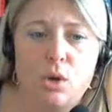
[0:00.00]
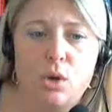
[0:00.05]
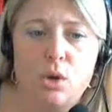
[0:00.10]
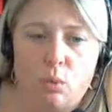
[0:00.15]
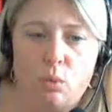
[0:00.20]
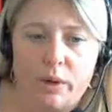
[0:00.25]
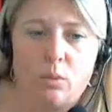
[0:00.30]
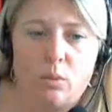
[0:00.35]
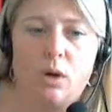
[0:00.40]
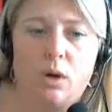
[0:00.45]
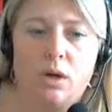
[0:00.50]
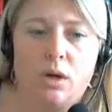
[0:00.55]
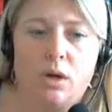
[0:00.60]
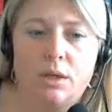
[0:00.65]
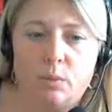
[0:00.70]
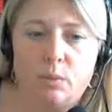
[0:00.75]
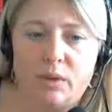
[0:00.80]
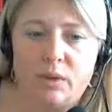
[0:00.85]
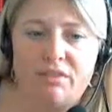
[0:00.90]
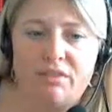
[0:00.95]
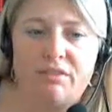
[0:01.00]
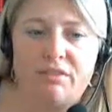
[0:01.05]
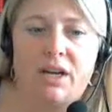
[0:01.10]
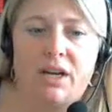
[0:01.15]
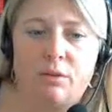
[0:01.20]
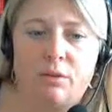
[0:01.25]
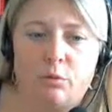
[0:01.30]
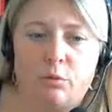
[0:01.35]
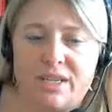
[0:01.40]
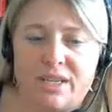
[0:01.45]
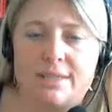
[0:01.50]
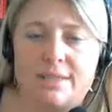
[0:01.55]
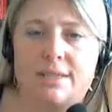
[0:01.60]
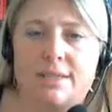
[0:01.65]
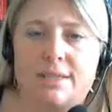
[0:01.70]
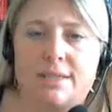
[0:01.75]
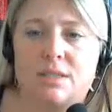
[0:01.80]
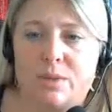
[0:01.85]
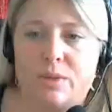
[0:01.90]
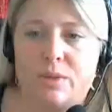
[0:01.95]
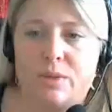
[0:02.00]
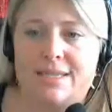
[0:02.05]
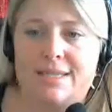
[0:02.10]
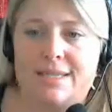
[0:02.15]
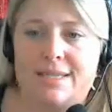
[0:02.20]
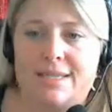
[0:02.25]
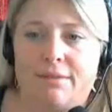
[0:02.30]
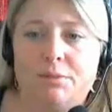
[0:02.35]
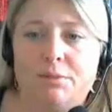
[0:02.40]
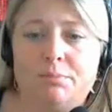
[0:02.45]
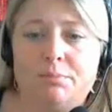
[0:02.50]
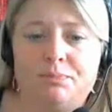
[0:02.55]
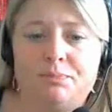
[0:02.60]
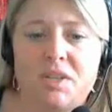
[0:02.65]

Week 1, week 5, week 6, week 7.